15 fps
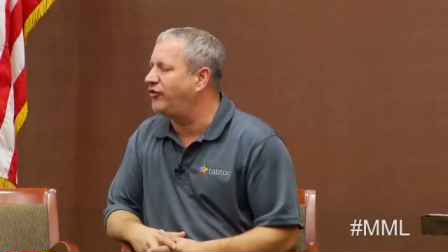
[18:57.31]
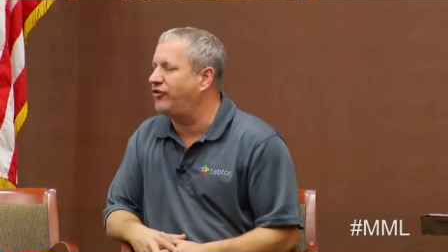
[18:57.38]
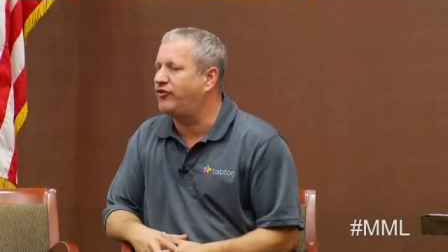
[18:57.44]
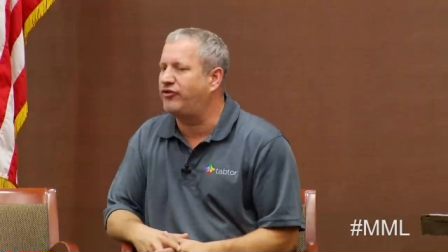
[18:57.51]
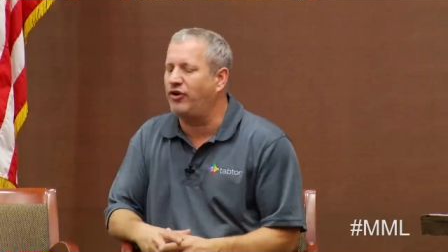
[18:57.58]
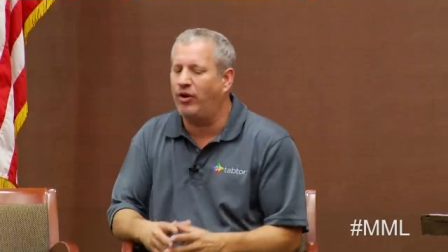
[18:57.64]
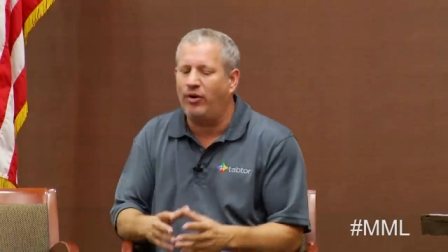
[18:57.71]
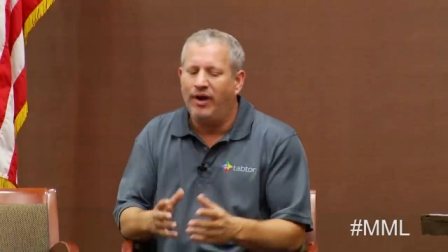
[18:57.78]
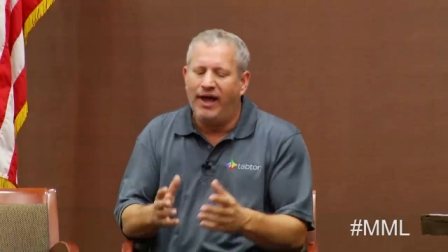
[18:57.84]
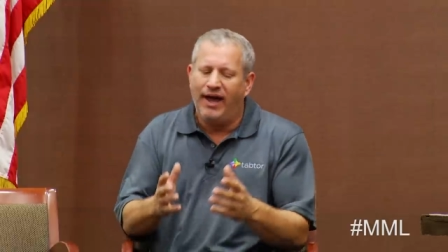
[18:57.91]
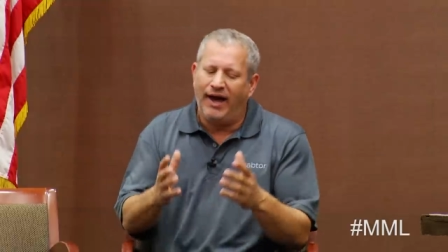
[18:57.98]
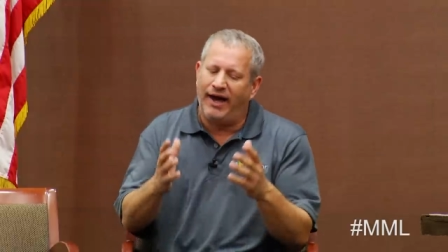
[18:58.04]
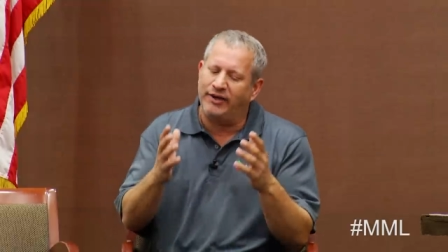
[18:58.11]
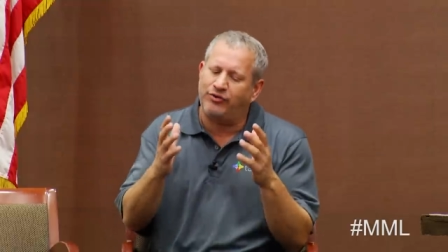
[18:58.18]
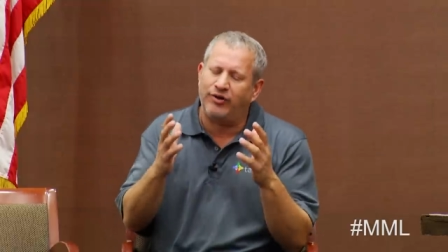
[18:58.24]
And so
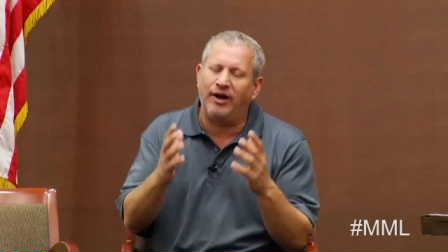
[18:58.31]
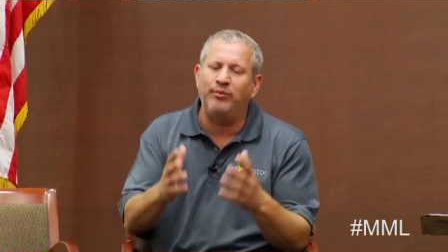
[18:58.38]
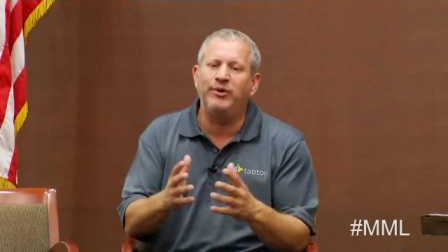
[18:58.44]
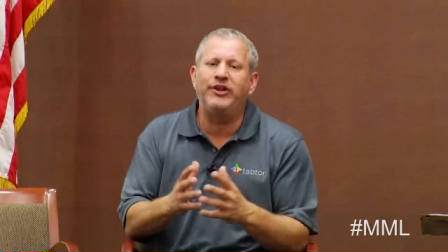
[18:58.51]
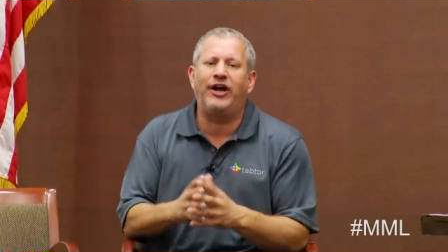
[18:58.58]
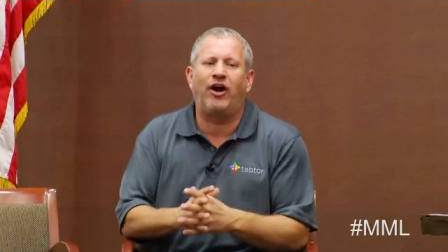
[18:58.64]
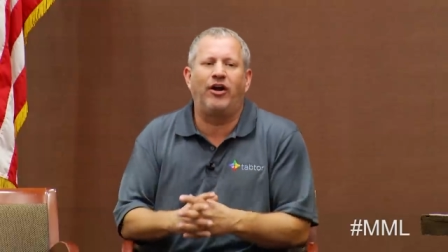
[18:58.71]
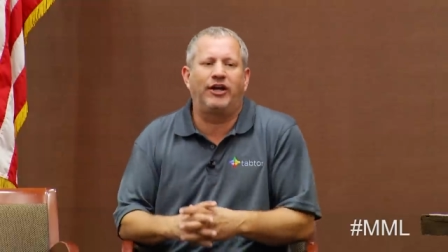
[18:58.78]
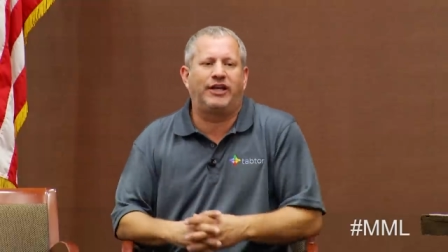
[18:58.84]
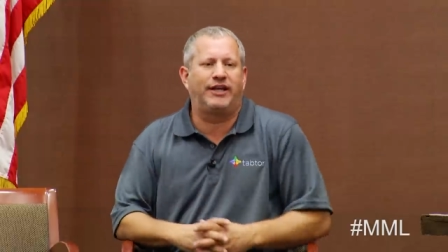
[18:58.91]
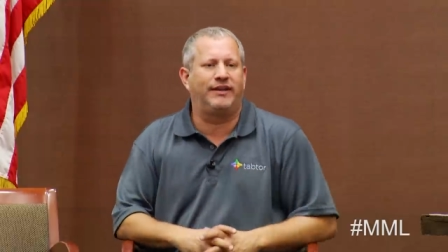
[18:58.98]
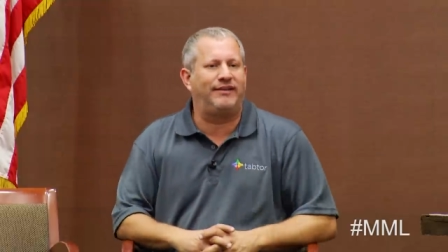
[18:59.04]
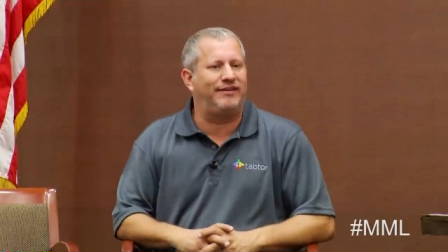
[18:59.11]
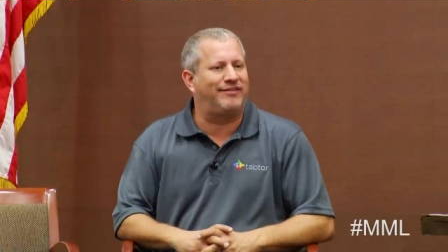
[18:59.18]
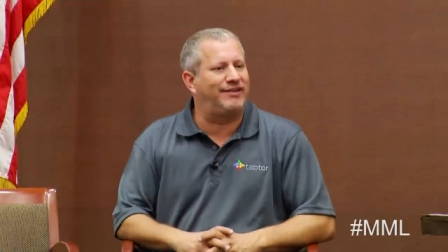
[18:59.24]
I try really hard to
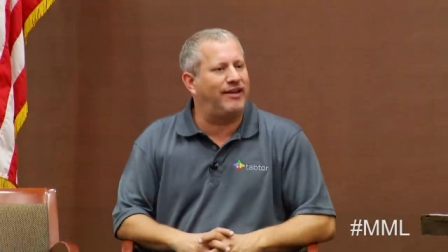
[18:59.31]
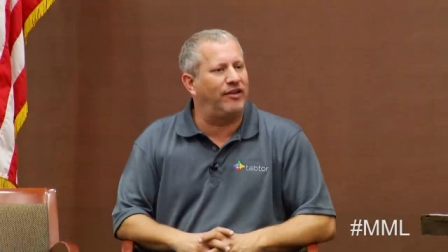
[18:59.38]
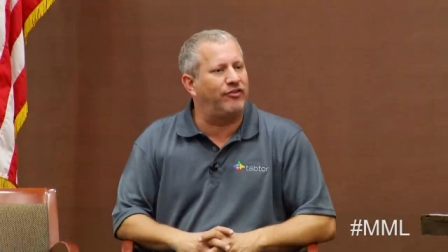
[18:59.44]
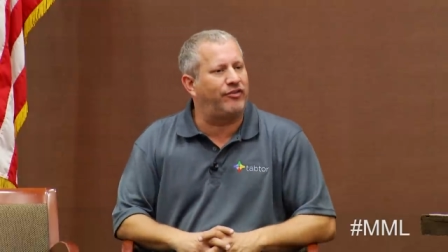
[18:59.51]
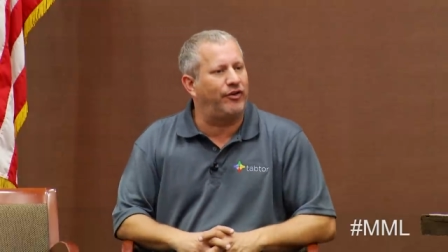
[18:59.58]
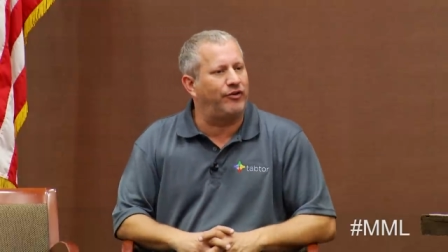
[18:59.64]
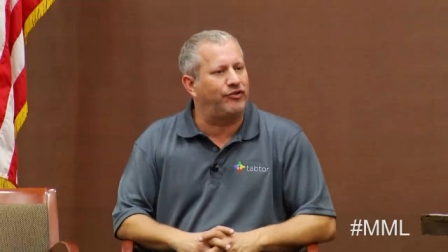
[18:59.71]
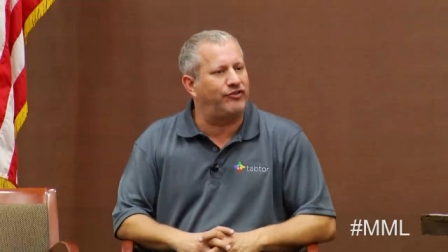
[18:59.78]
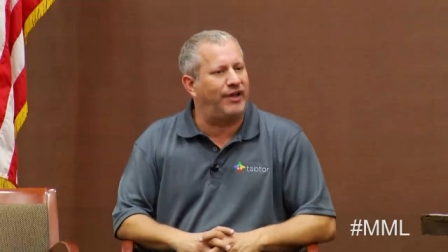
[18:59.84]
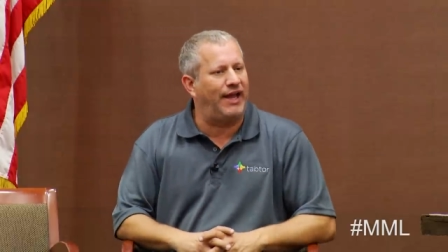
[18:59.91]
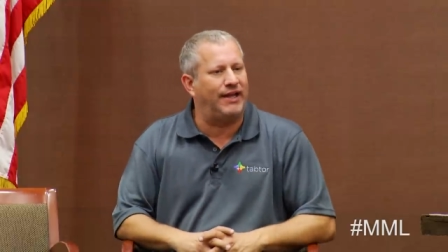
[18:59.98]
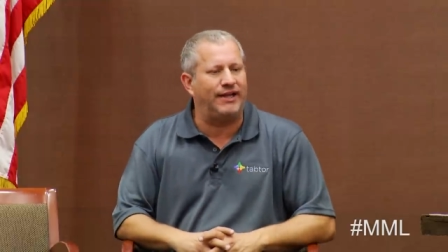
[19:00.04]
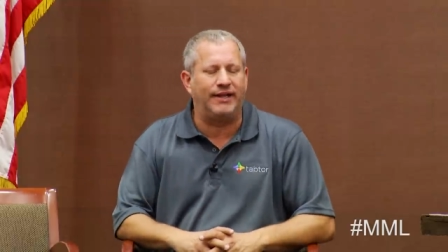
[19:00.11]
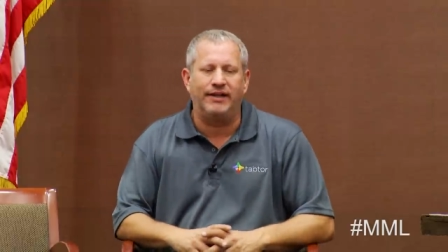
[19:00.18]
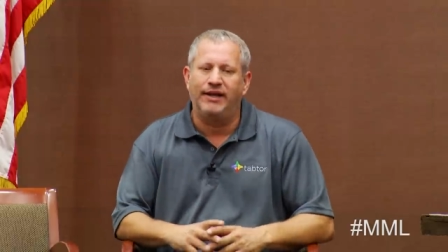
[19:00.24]
get these kids to
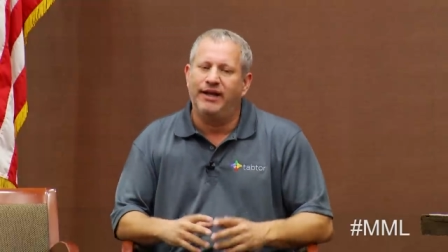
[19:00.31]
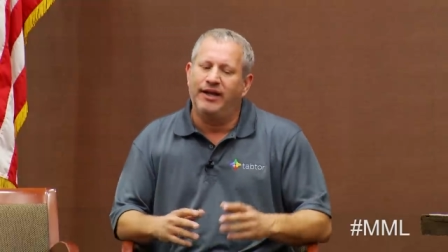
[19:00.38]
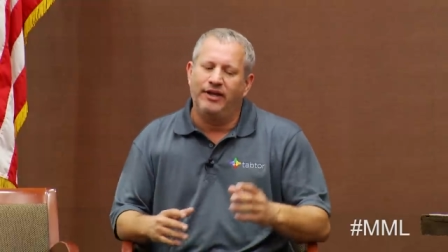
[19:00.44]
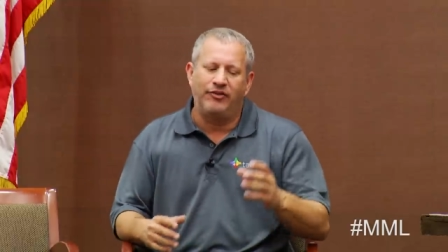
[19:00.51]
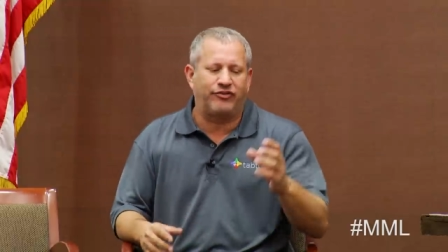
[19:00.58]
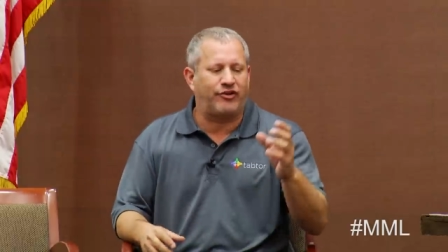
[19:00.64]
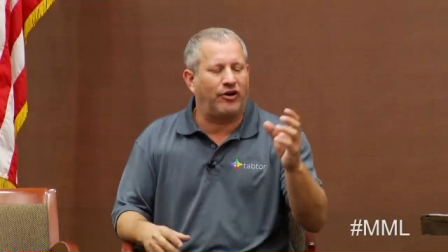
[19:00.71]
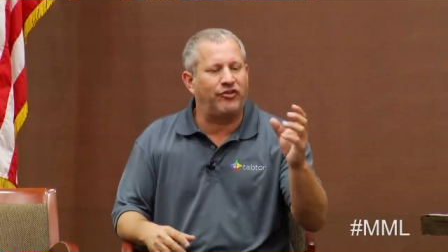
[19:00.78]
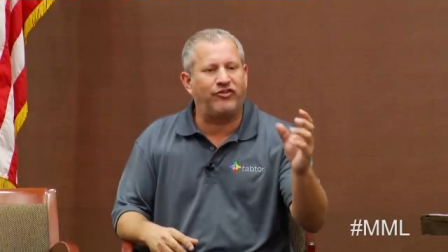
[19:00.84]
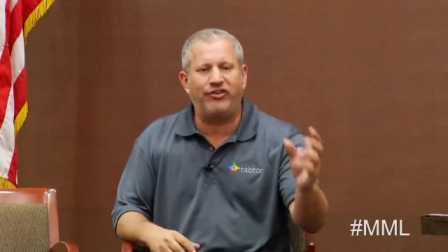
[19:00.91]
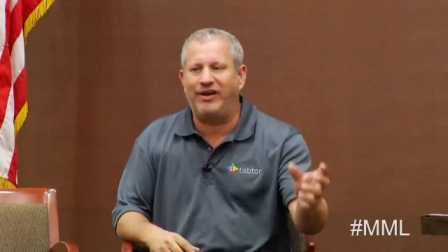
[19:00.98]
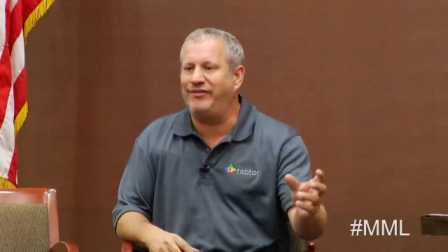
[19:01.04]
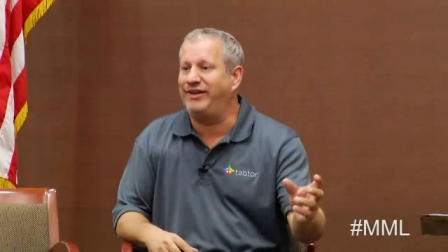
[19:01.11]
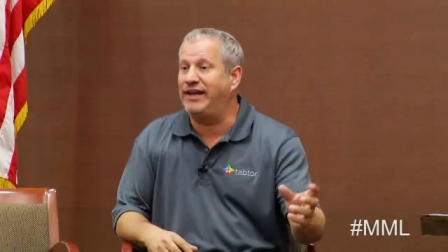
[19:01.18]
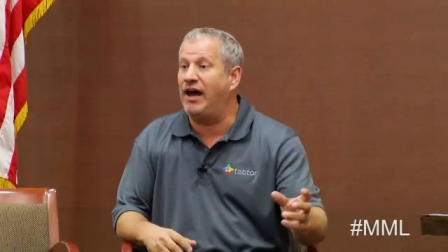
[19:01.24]
understand that start
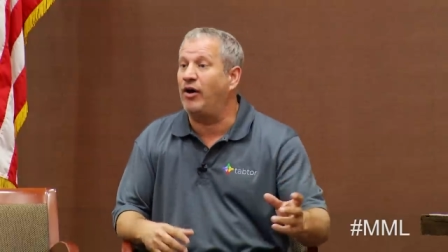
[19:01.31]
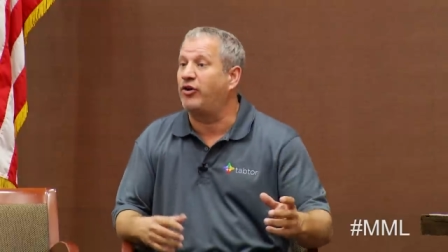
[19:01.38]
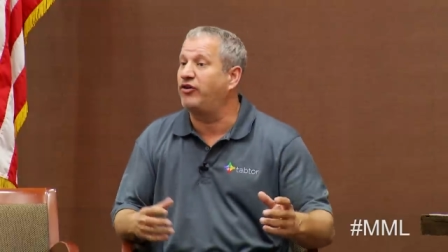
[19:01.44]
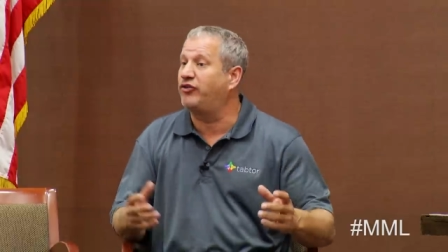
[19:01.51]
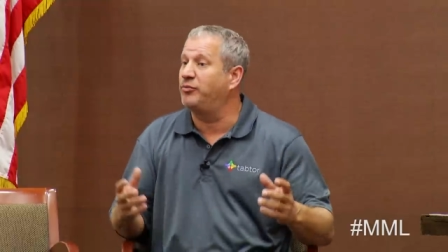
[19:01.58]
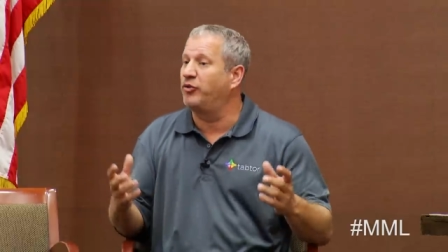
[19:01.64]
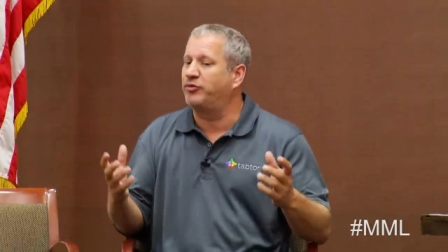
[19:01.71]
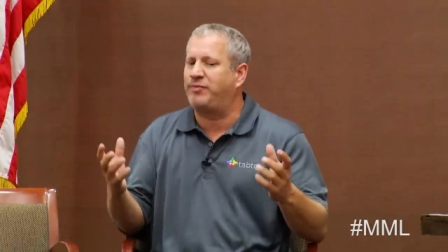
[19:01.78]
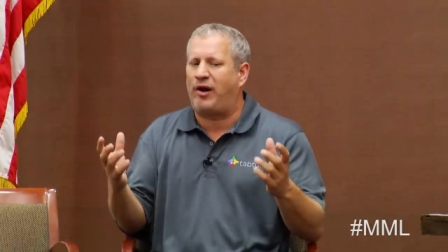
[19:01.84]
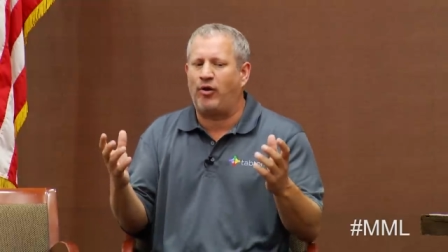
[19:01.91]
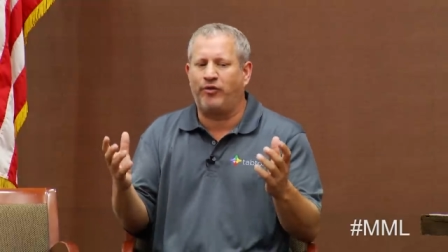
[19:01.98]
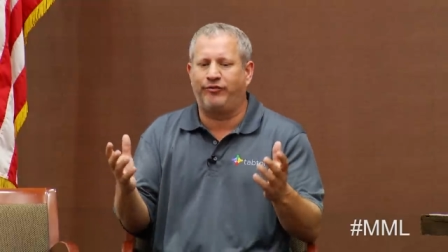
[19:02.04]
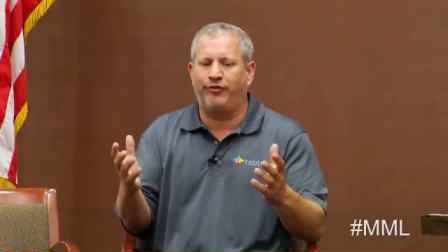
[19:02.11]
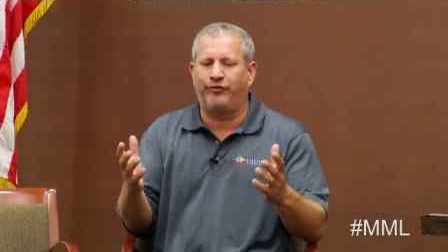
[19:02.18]
saving now, because the most powerful